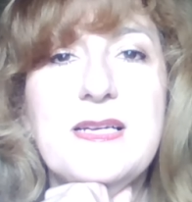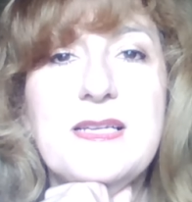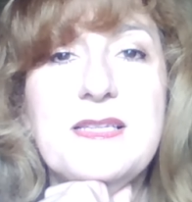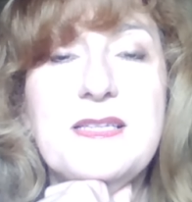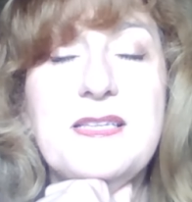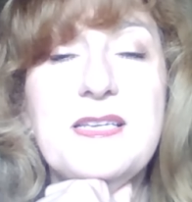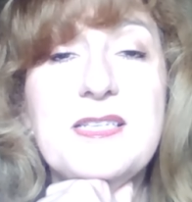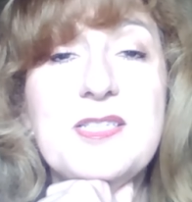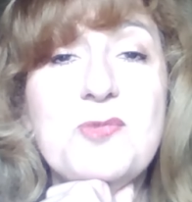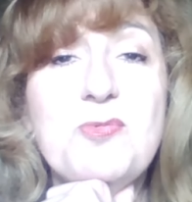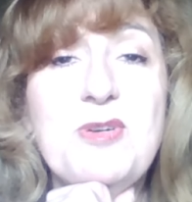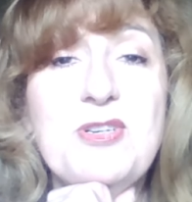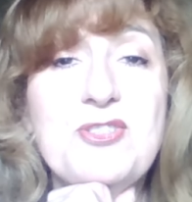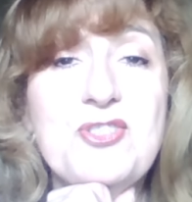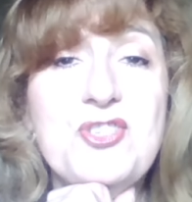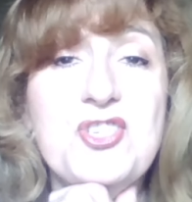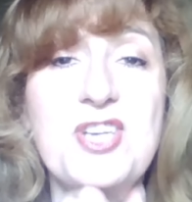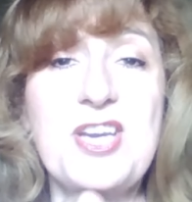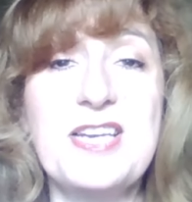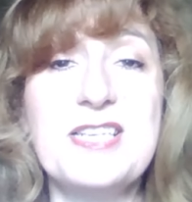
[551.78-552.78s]
This one
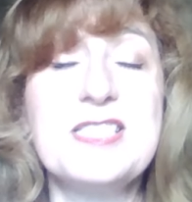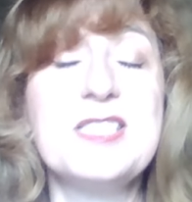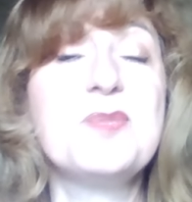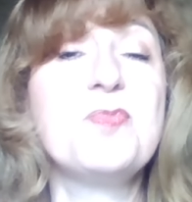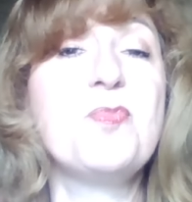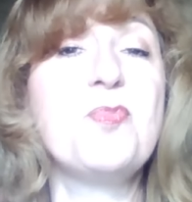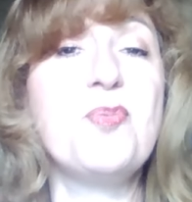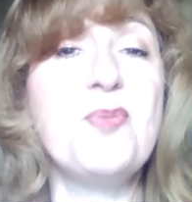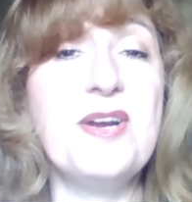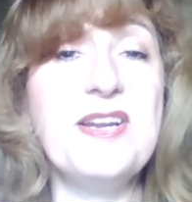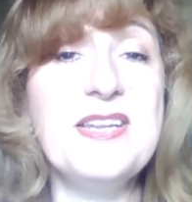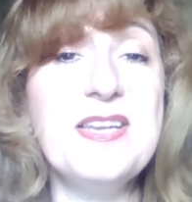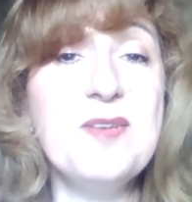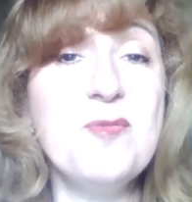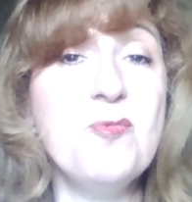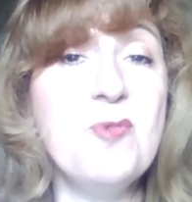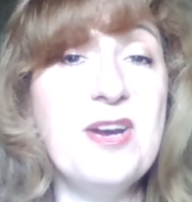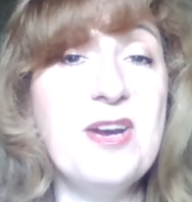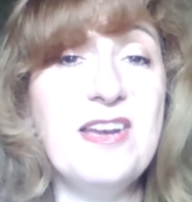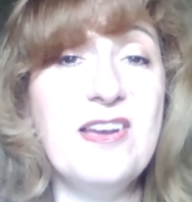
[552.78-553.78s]
checks pretty
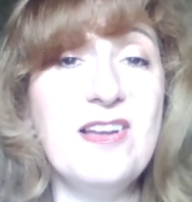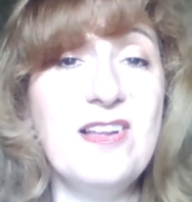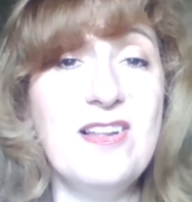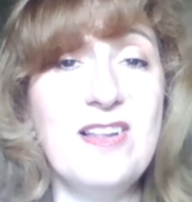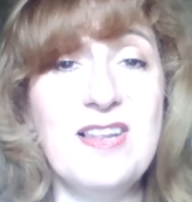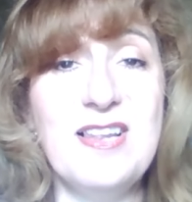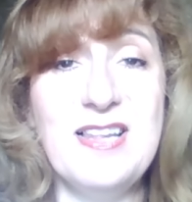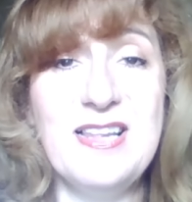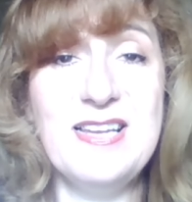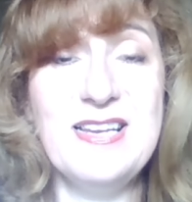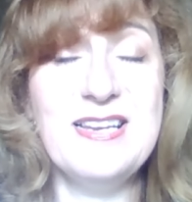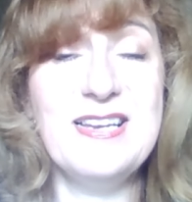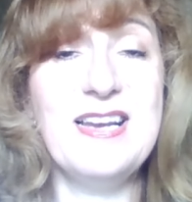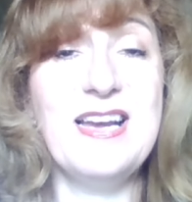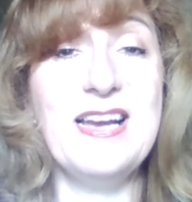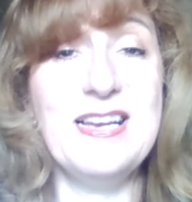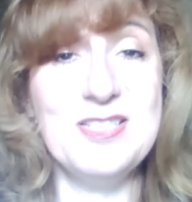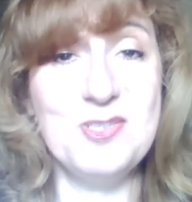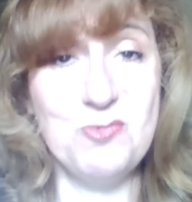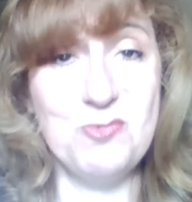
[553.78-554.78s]
well
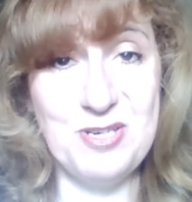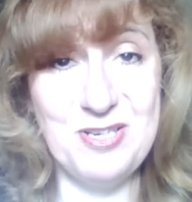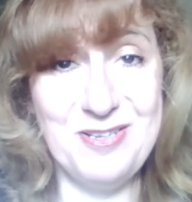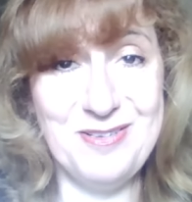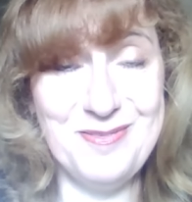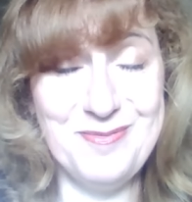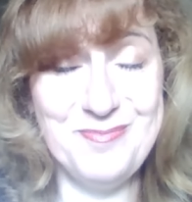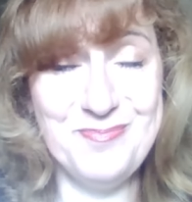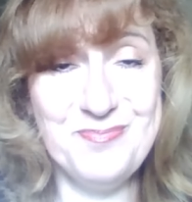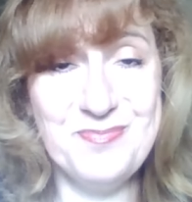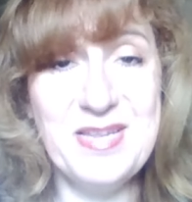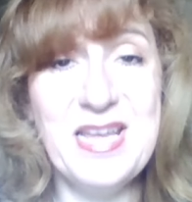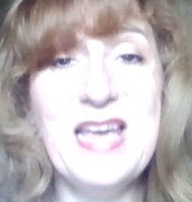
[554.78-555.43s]
as well.